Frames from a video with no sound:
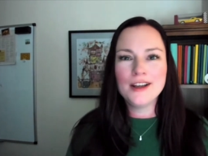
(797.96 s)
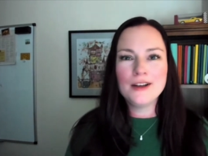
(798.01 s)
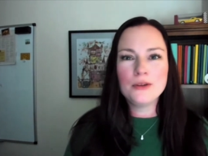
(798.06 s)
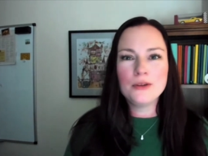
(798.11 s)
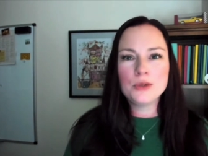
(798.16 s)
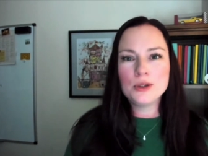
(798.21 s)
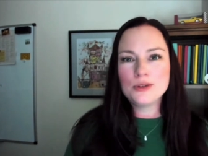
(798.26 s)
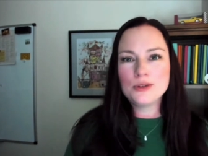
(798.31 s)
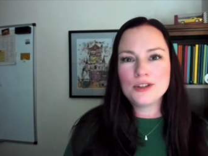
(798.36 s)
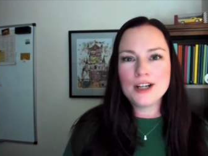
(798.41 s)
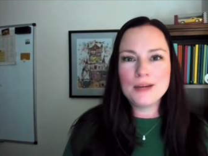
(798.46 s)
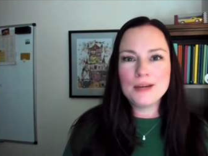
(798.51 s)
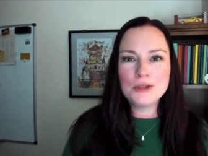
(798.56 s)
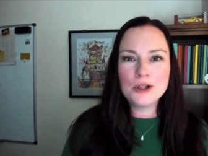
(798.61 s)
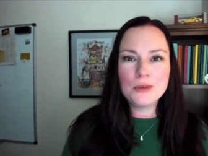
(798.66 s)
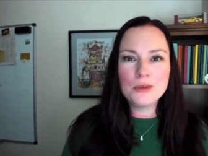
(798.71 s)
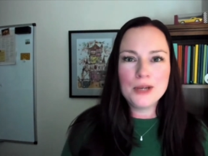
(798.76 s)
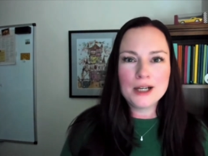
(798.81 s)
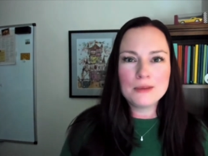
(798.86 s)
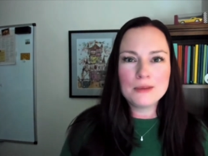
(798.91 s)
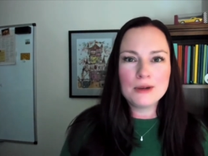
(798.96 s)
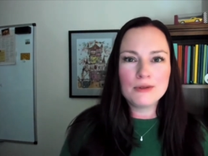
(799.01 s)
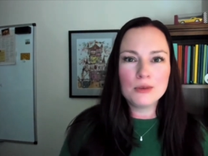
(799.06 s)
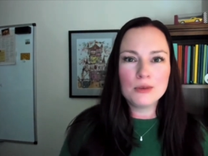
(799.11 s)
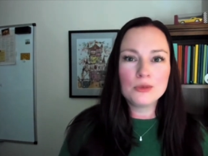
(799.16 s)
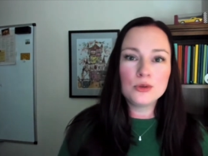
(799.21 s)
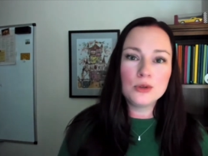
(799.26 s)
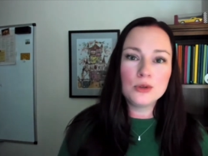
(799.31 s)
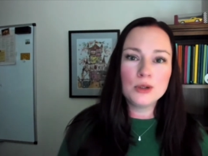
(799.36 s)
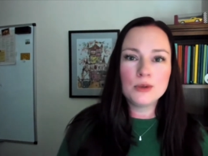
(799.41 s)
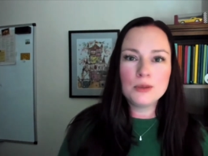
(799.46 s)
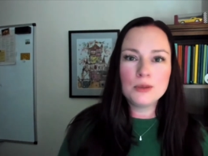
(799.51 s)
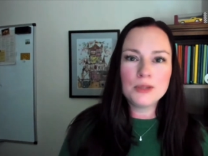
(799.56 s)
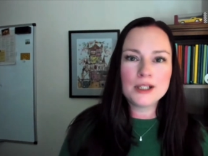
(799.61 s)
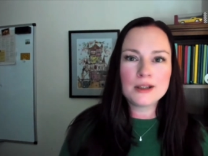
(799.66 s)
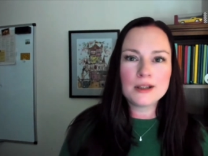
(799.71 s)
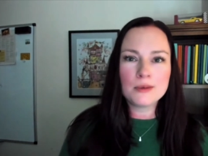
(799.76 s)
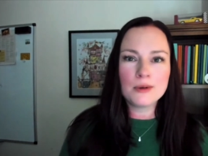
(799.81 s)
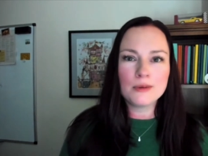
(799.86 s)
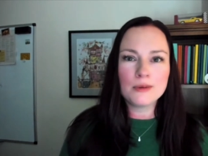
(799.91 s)
When it was time to go pick them up from school, I went and picked
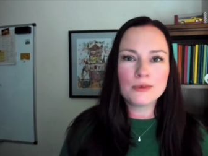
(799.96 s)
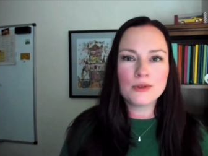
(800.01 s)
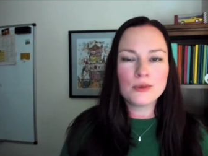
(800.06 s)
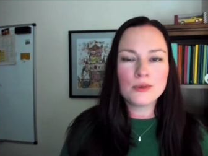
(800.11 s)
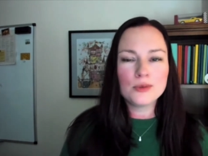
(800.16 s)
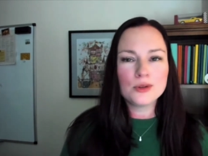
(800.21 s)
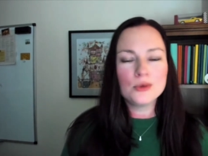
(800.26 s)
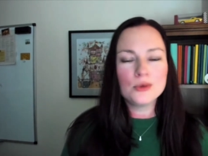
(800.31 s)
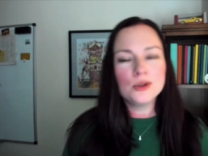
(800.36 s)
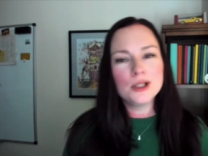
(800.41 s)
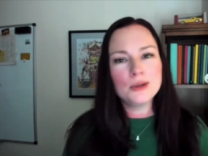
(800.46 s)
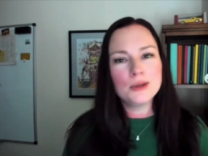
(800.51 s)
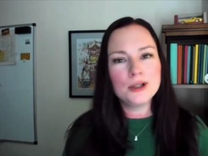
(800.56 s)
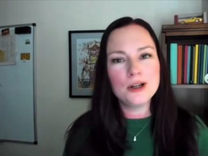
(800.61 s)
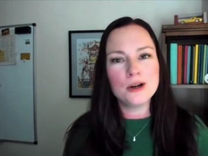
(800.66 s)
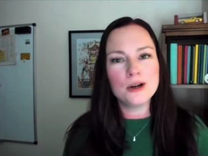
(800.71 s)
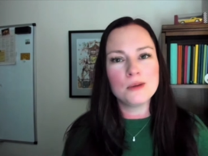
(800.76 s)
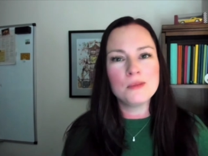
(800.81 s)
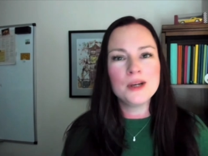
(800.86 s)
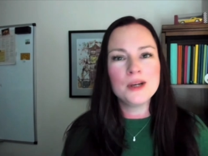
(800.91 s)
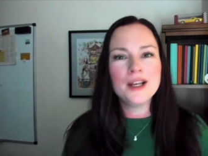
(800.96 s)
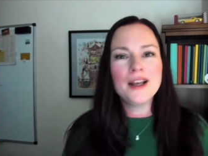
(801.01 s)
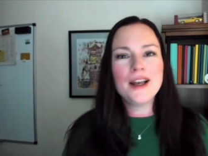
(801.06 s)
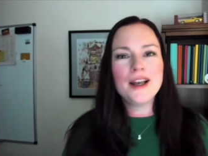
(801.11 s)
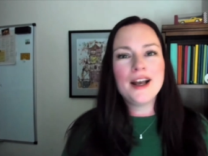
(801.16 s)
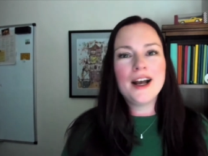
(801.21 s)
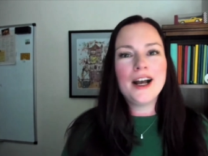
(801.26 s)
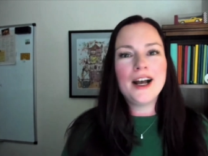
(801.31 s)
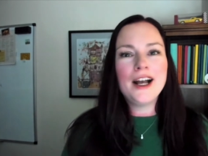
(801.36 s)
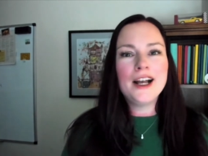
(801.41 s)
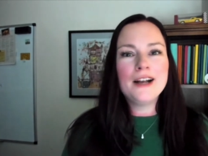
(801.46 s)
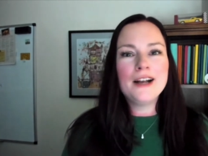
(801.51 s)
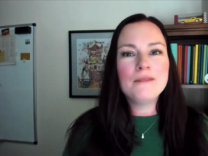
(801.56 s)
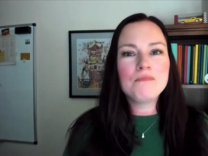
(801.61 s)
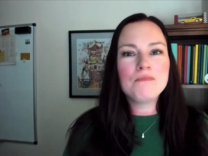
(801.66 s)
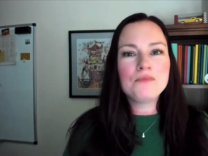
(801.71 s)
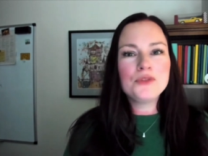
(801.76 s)
them up from school and I went home.